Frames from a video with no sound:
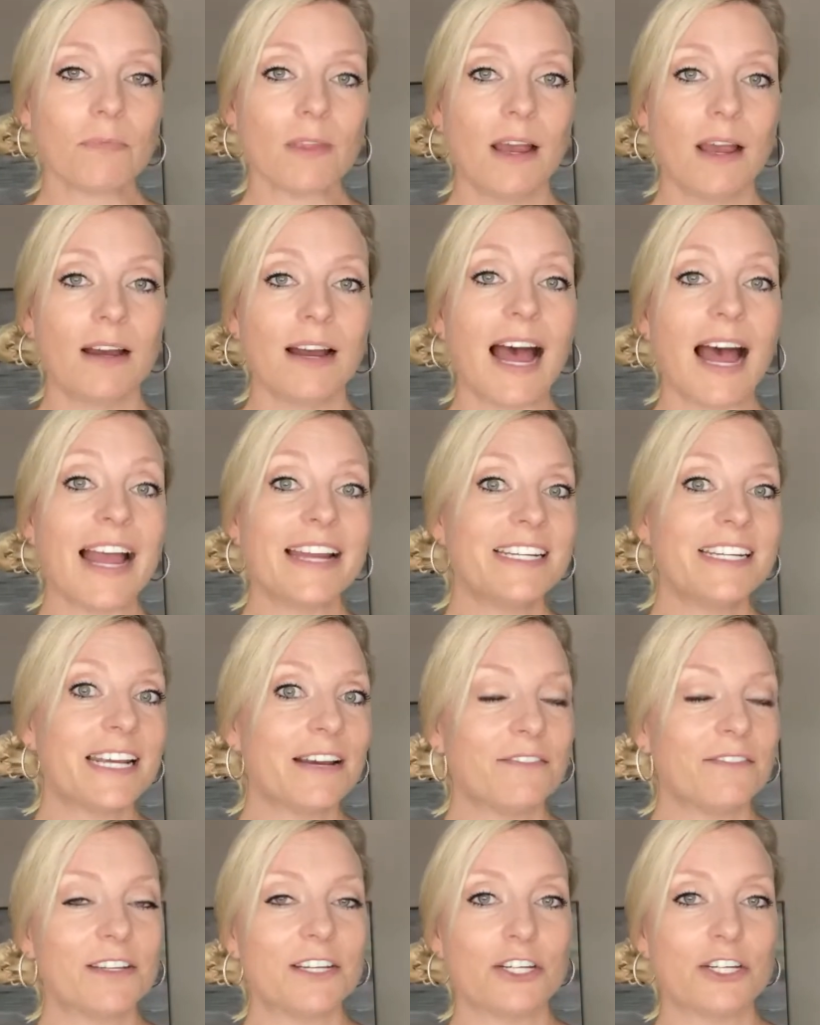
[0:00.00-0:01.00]
a high
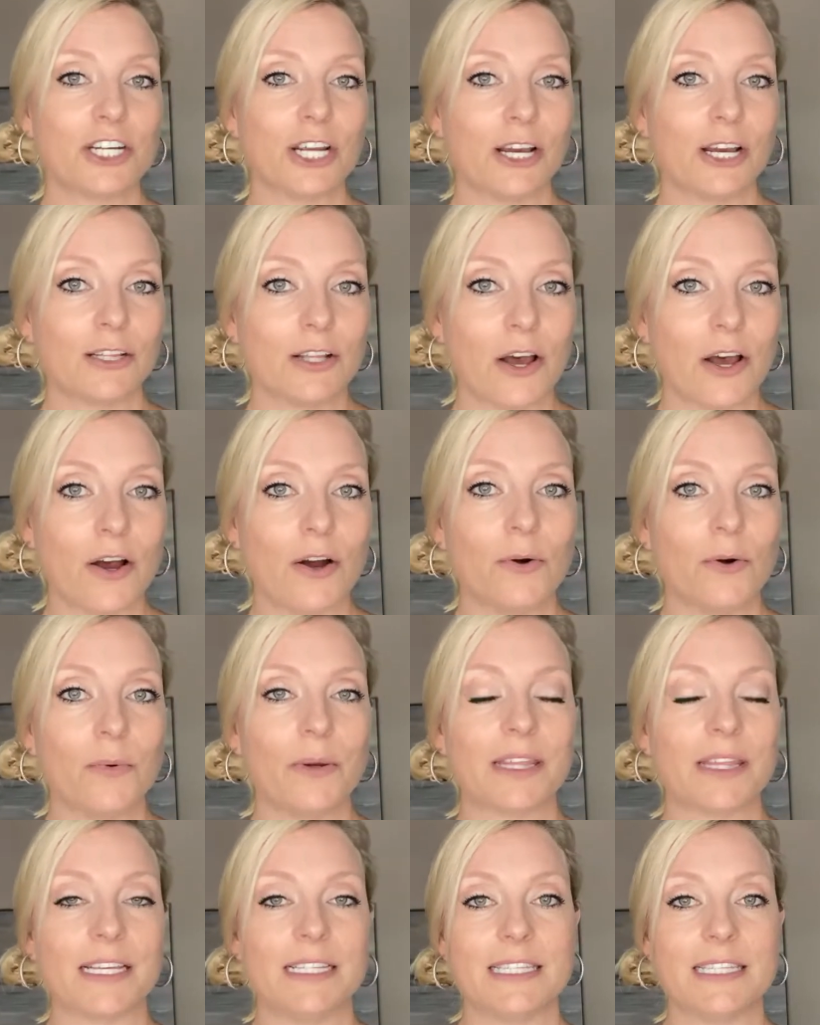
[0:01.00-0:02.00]
definition glow
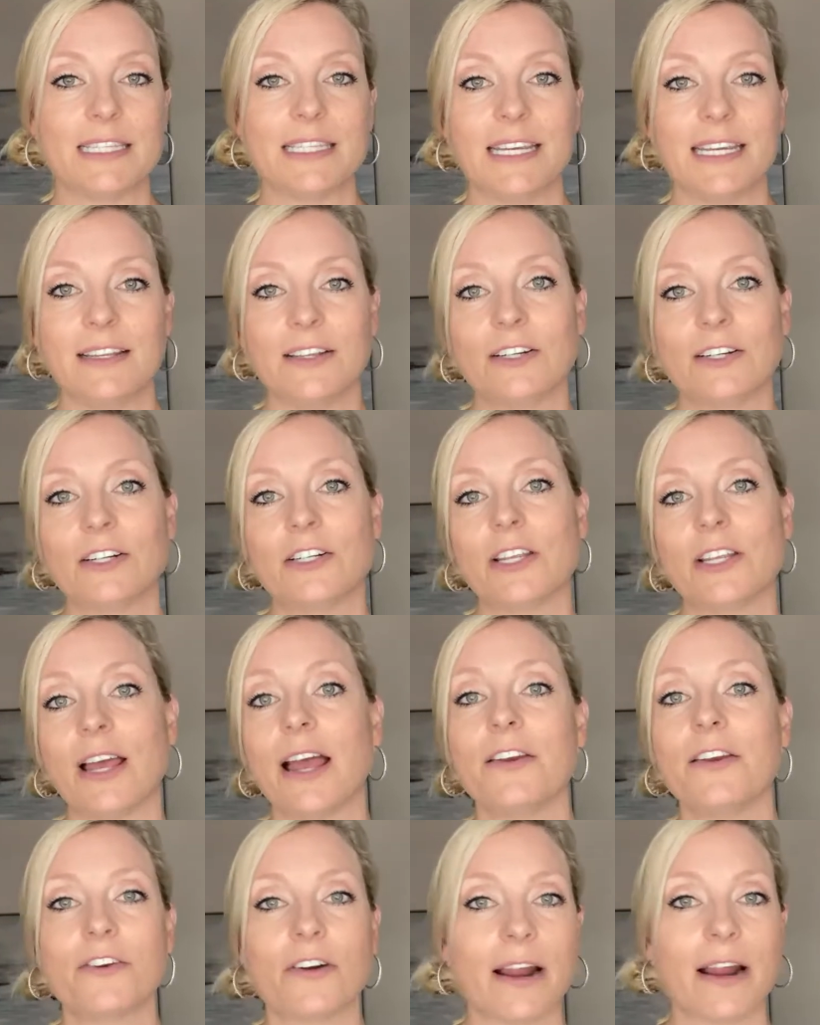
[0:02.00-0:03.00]
with concealers,
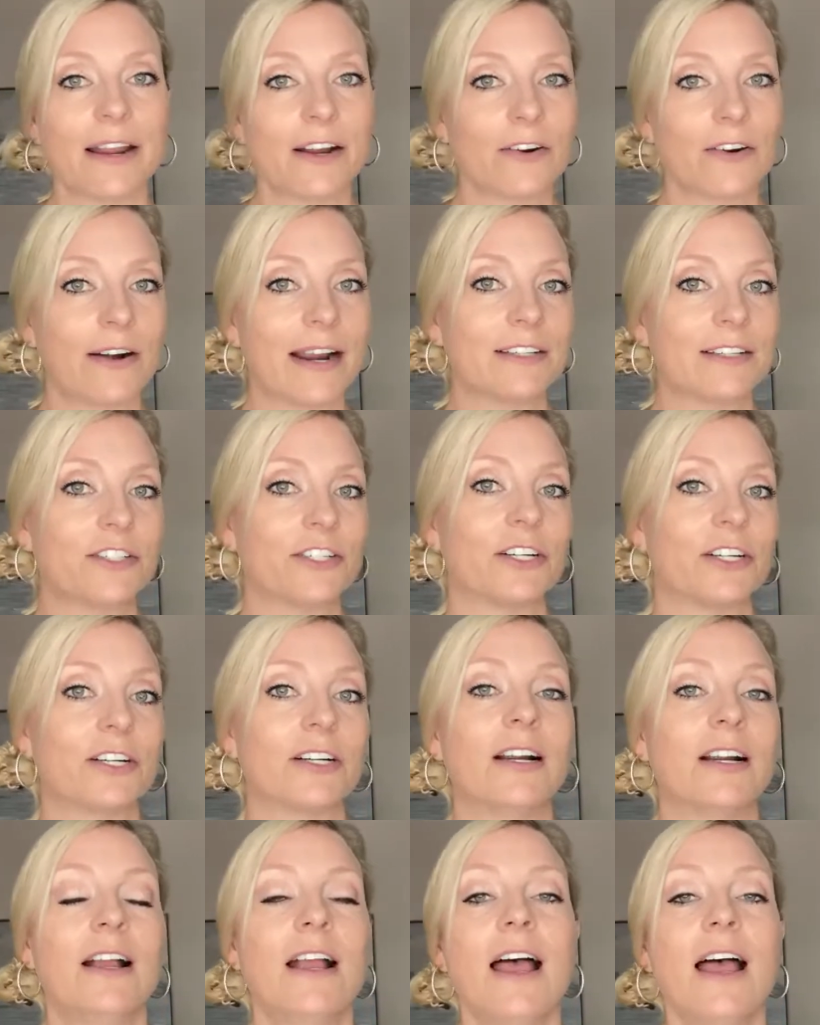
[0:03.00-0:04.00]
under eye corrector,